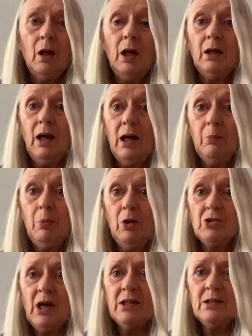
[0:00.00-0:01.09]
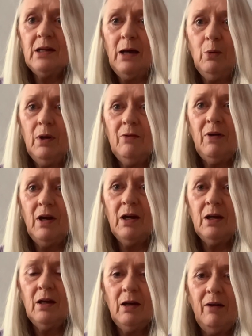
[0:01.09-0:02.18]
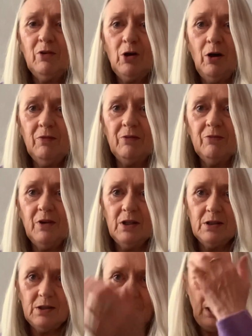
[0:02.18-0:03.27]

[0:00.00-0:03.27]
and I apologise now if I have a coughing fit